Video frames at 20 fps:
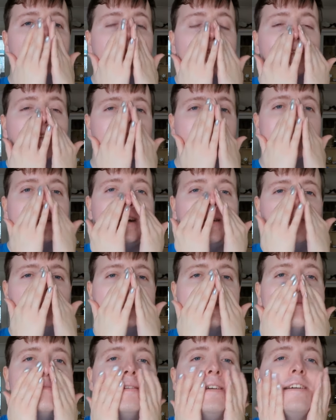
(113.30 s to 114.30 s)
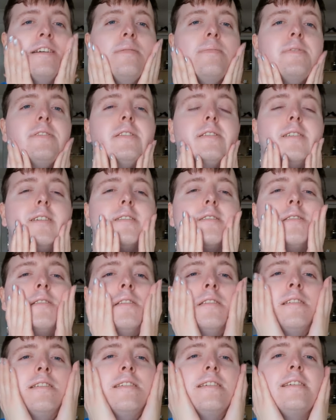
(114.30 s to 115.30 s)
It just helps the makeup to not
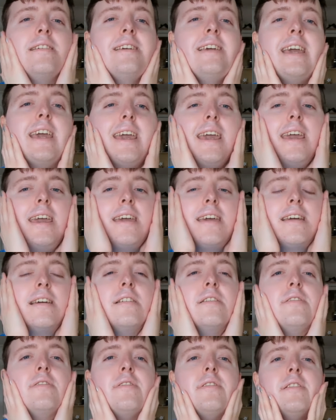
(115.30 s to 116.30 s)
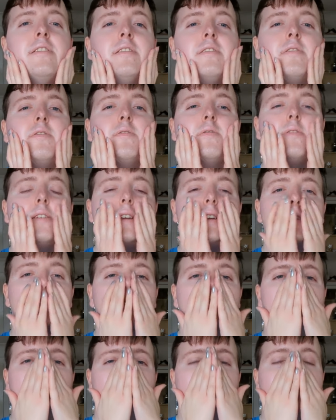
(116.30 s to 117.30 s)
cake and crease,